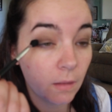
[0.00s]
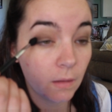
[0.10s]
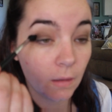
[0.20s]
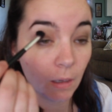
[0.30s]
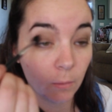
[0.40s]
In
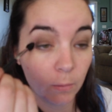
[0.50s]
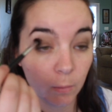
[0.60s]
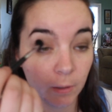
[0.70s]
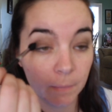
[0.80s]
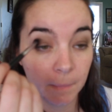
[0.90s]
the outer
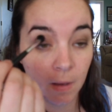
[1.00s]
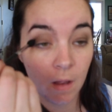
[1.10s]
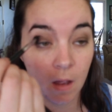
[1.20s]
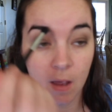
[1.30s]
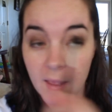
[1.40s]
corner.
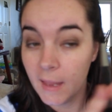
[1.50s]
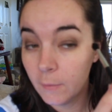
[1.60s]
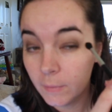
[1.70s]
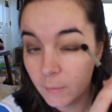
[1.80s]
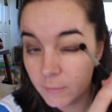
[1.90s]

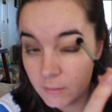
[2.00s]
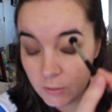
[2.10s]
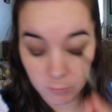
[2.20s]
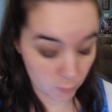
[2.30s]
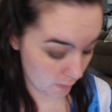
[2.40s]
It really wasn't
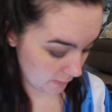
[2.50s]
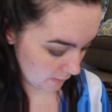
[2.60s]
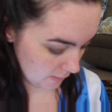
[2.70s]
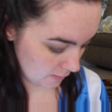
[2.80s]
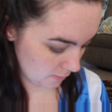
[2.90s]
too
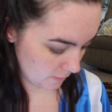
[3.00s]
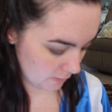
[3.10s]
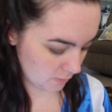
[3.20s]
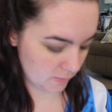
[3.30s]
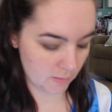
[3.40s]
crazy in there, but
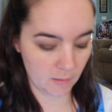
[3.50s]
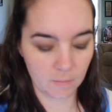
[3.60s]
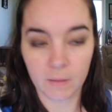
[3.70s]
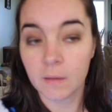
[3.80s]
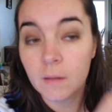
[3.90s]
I just
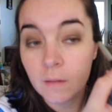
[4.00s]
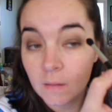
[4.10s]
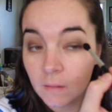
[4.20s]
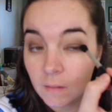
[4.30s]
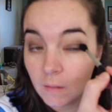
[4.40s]
thought, like, this
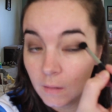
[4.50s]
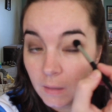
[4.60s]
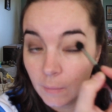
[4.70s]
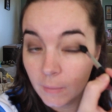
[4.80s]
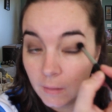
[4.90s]
is a
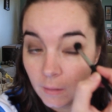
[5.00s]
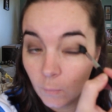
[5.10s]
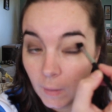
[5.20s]
dumb idea.